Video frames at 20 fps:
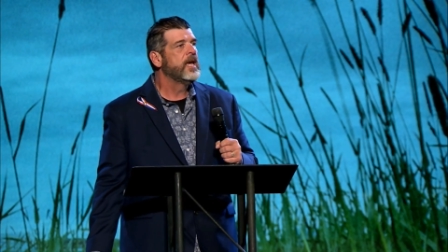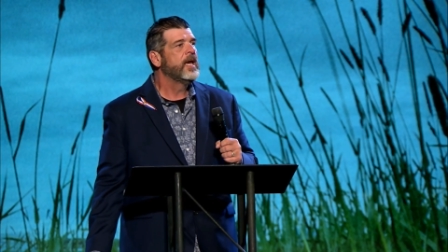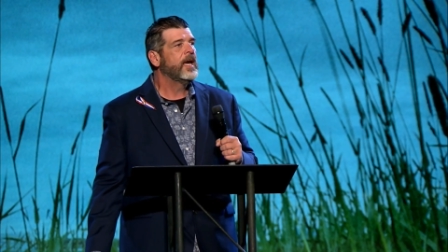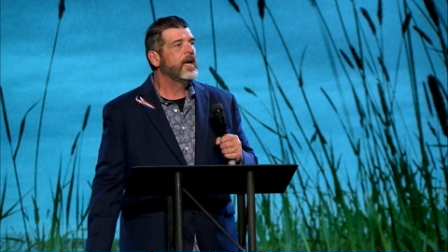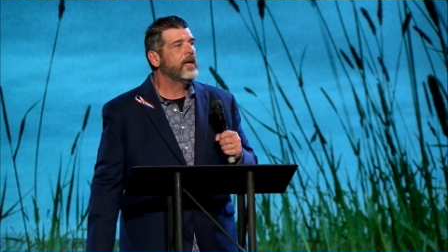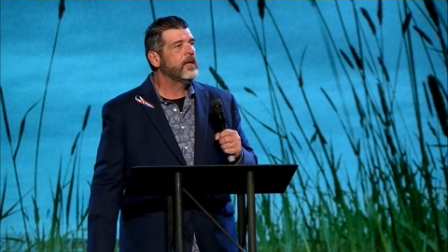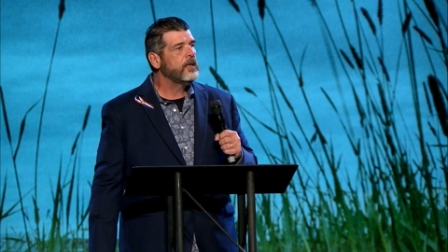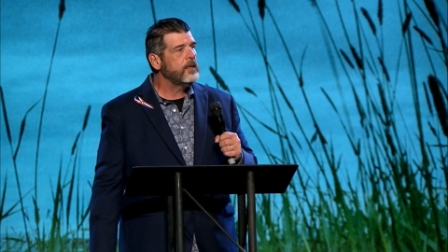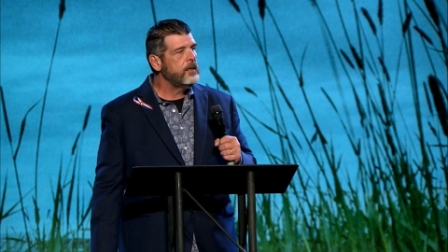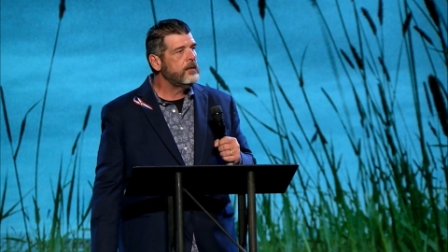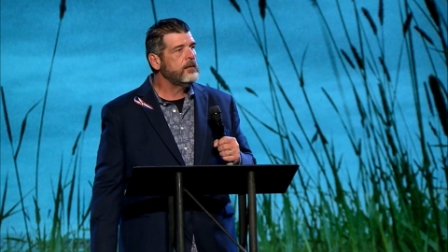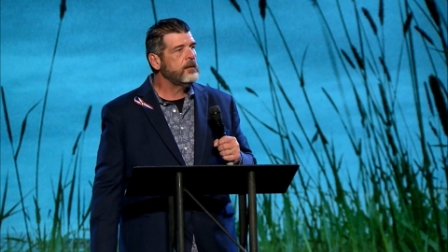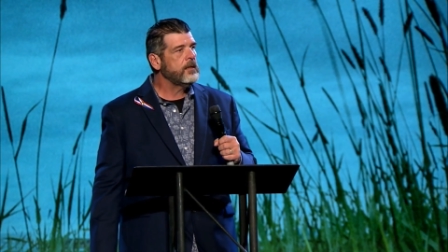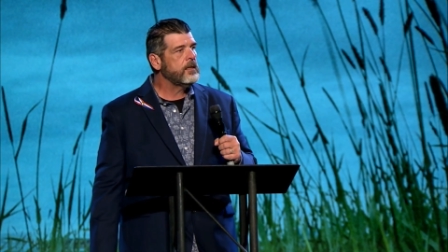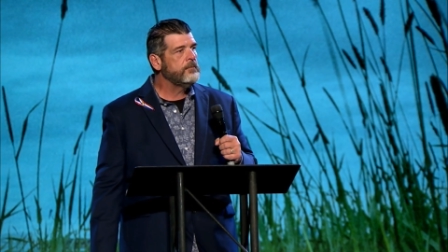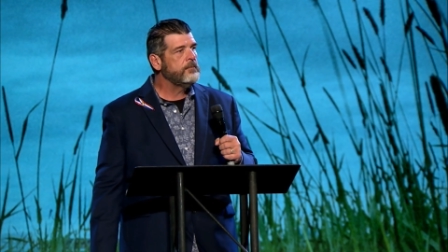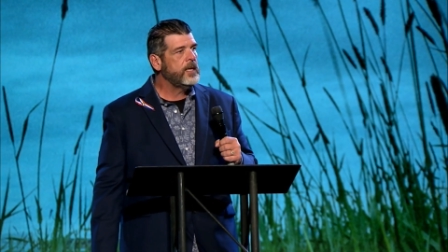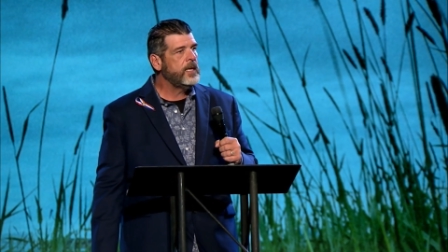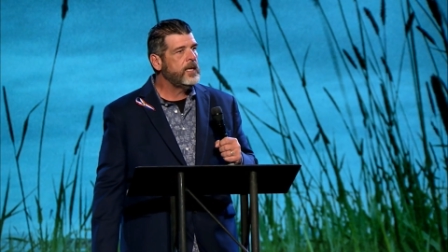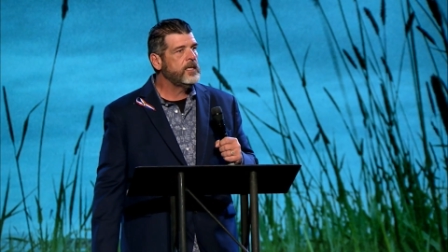It literally
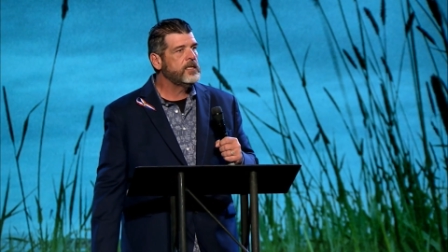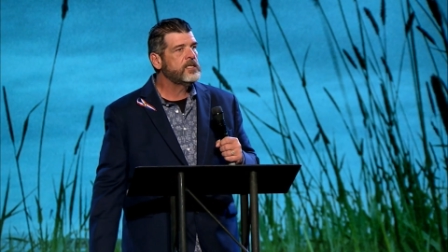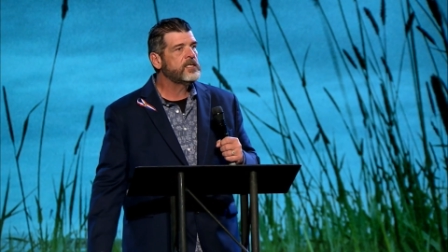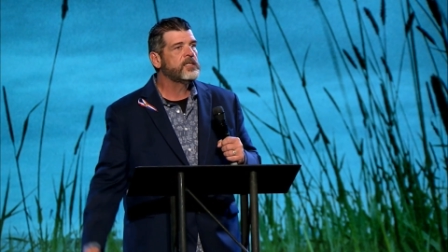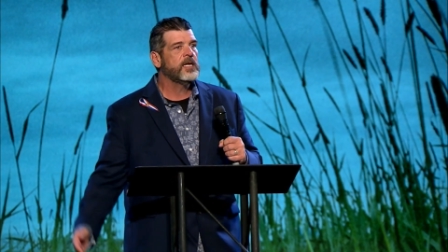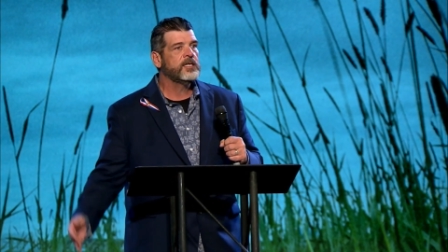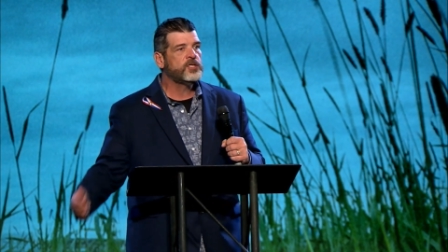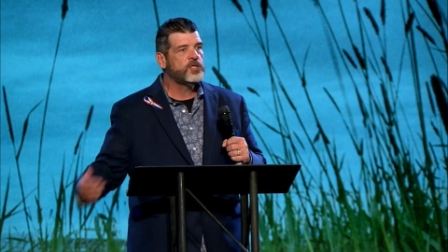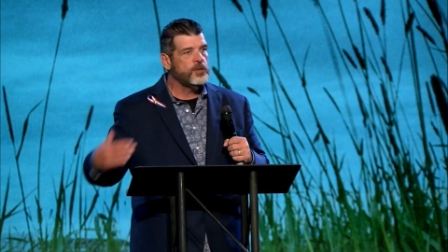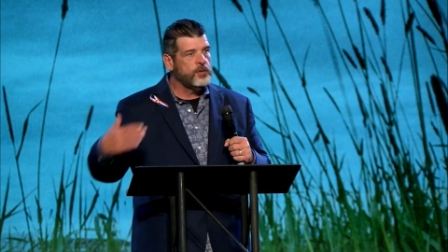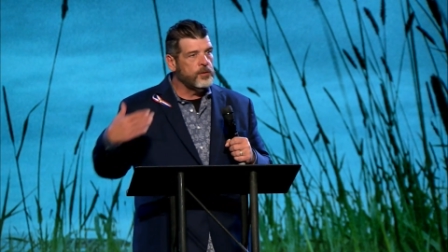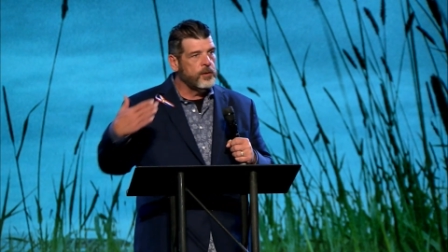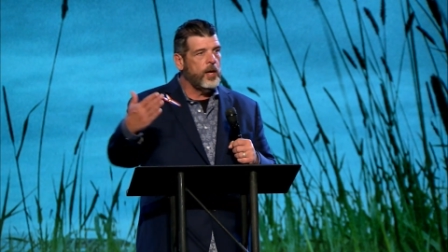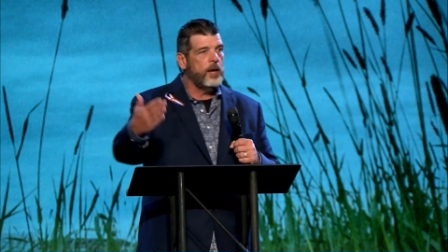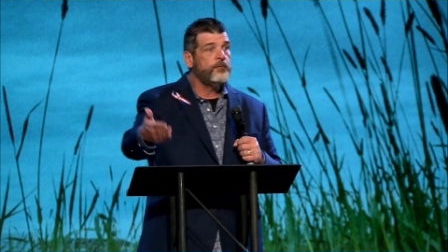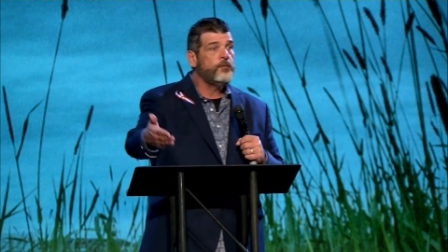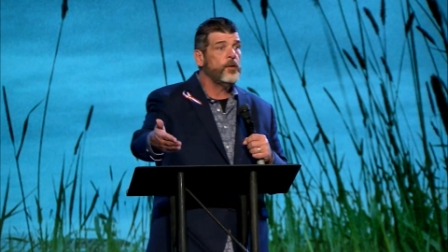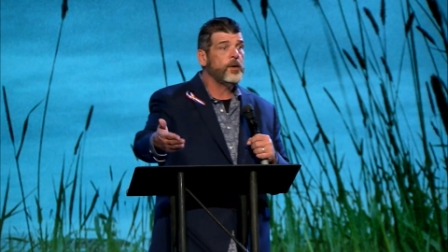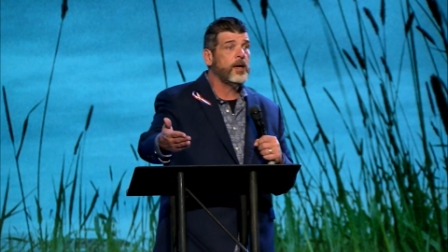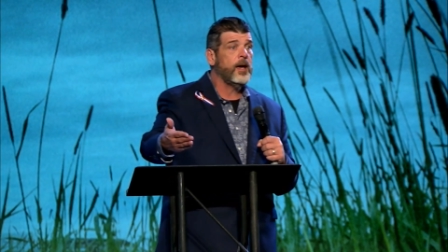means that you
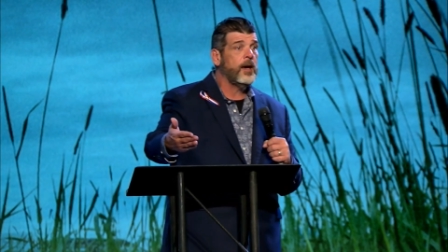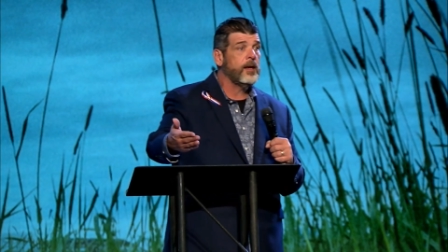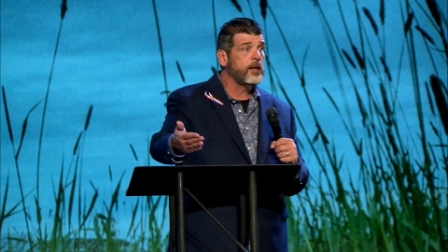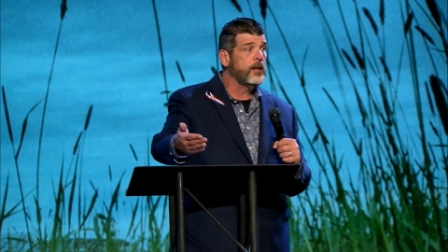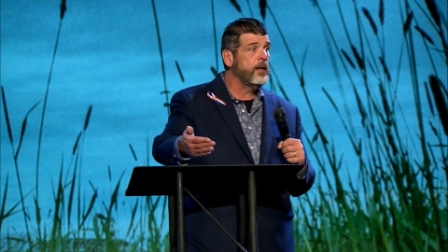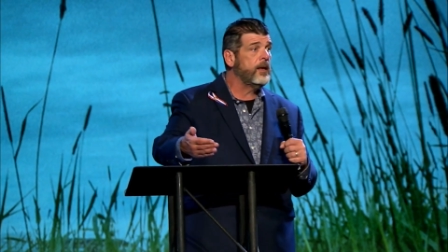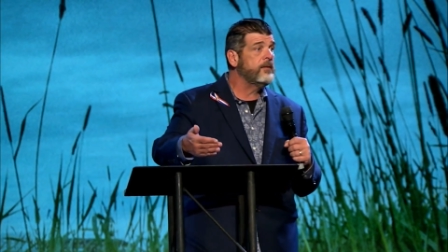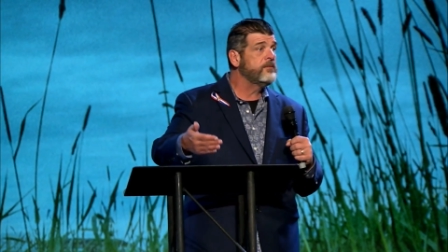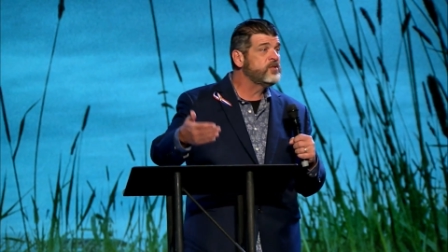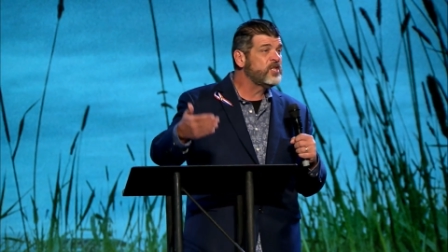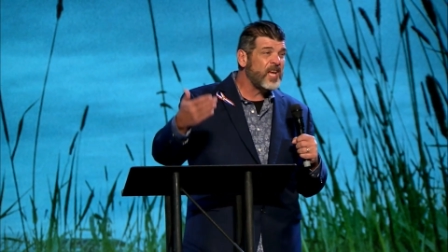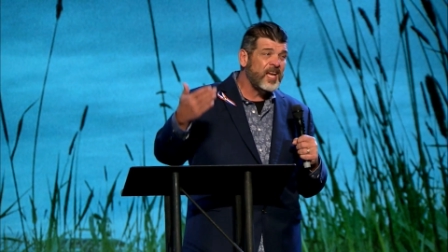love what God loves